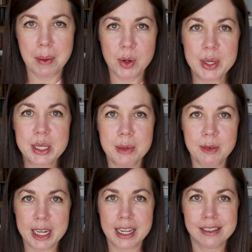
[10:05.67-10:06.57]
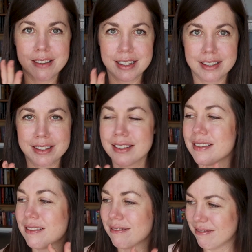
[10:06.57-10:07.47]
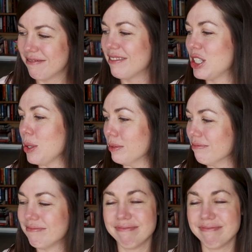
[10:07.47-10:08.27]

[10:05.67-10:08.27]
I'm going to be reading this soon.